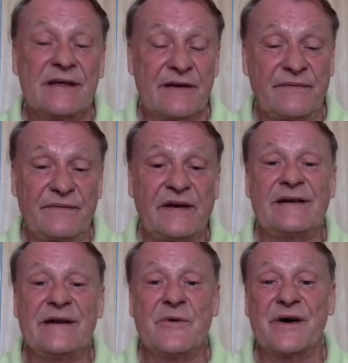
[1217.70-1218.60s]
the
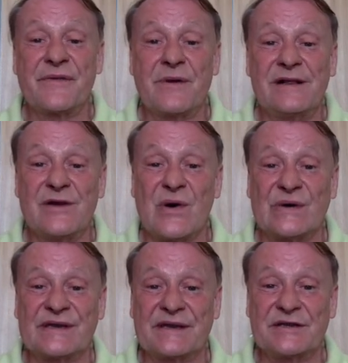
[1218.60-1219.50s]
very worthwhile
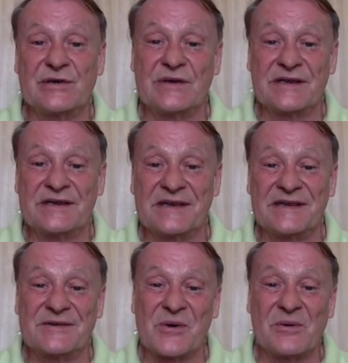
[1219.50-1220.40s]
cause that you can see
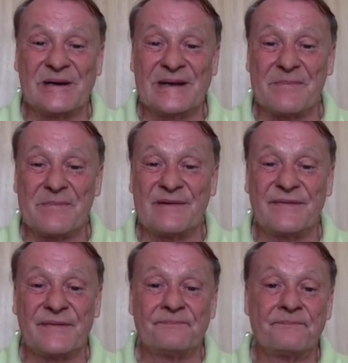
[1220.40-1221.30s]
scrolling
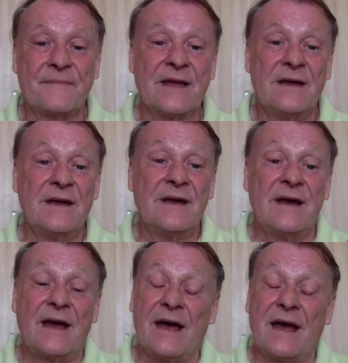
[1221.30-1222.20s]
above.
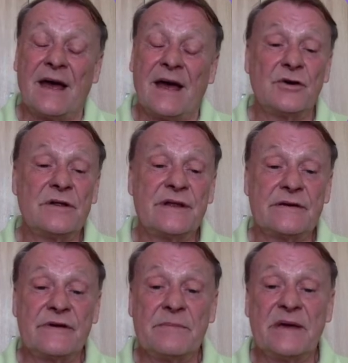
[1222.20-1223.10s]
And all that
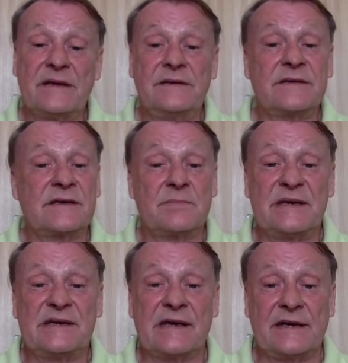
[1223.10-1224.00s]
remains to be
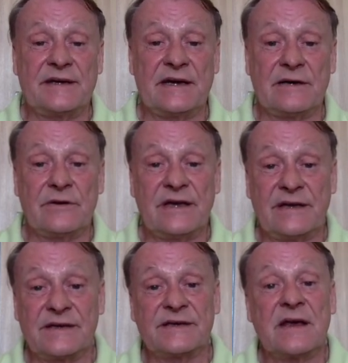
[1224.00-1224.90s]
said now
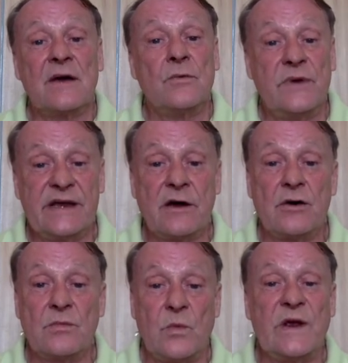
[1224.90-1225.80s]
is we
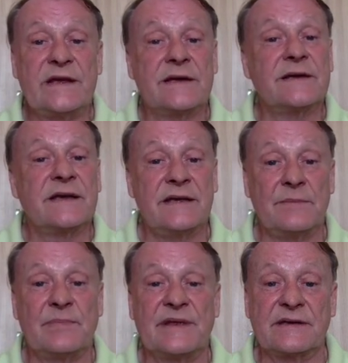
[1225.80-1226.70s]
hope we can
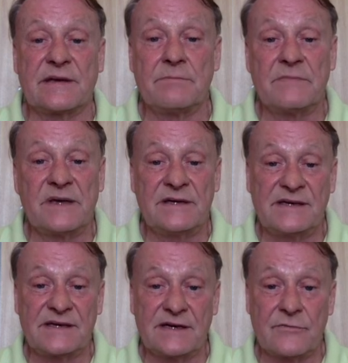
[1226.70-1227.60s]
keep this
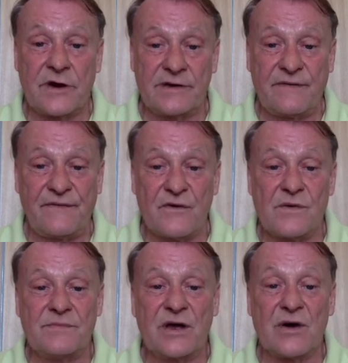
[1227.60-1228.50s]
amazing run of
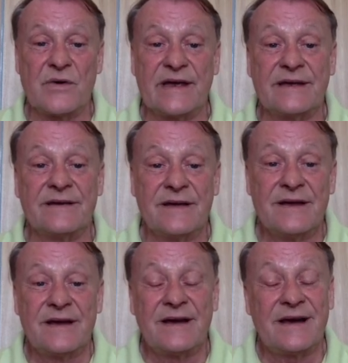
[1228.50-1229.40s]
form going,
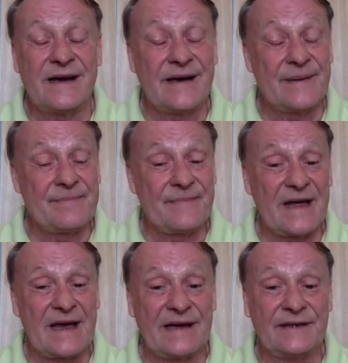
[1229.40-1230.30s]

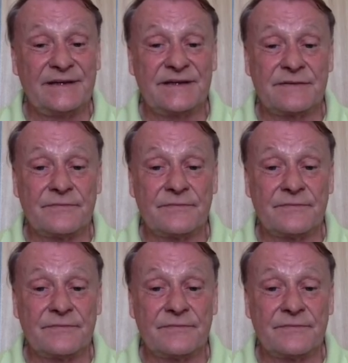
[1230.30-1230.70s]
and